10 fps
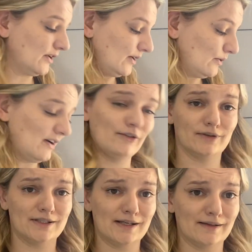I forgot
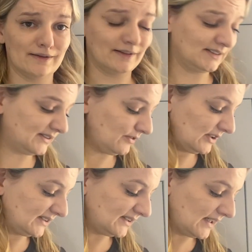to take those
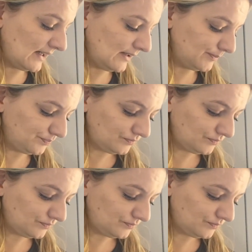flosses out.